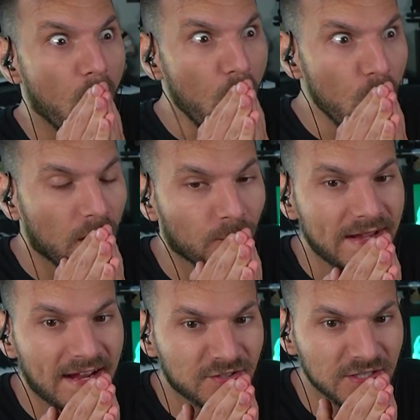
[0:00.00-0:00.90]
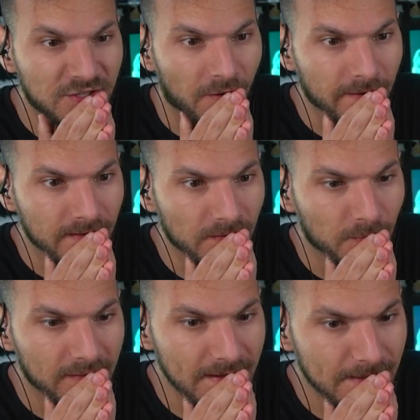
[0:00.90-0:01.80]
Oh, are we actually starting
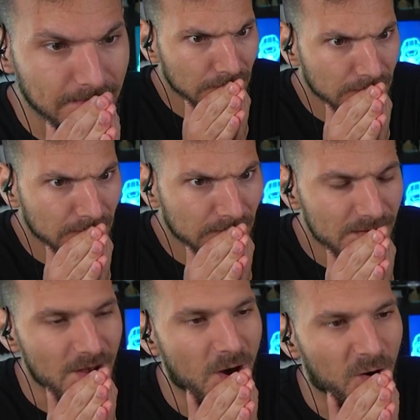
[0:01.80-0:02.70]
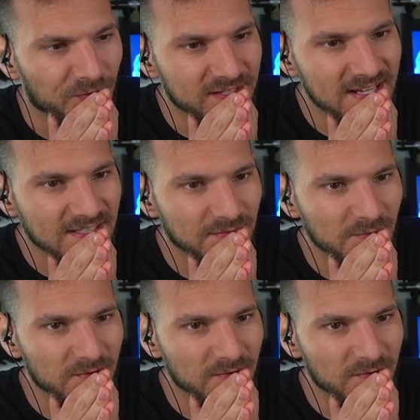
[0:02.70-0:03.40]
with it? No, this has to be